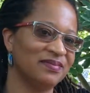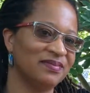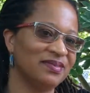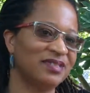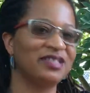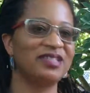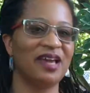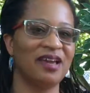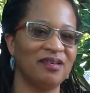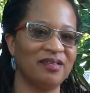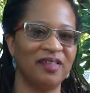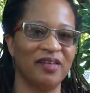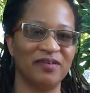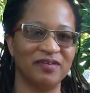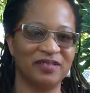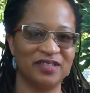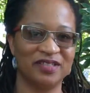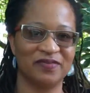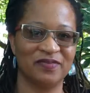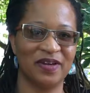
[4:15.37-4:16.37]
stay
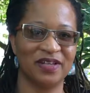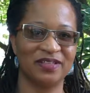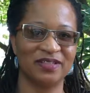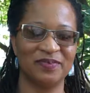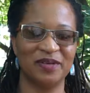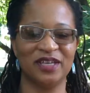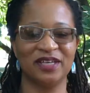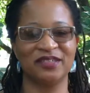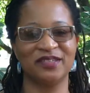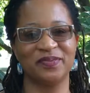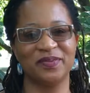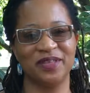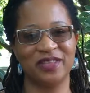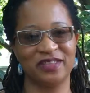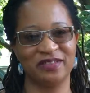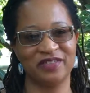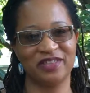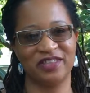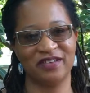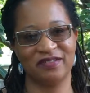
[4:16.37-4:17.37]
close to us because we
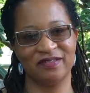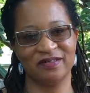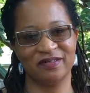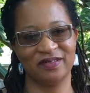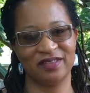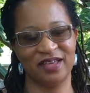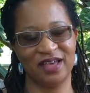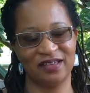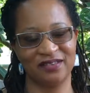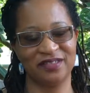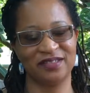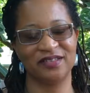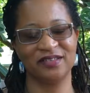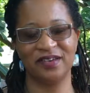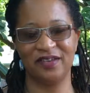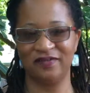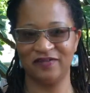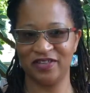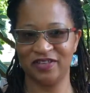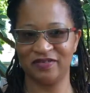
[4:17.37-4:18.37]
do share
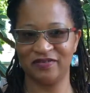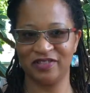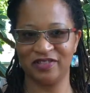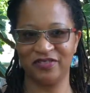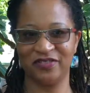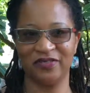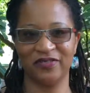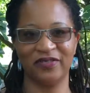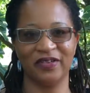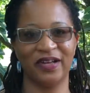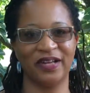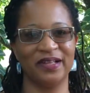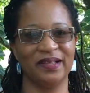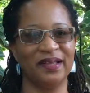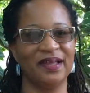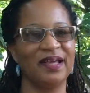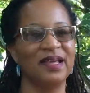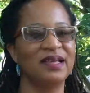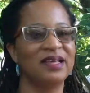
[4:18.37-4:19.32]
custody of two children.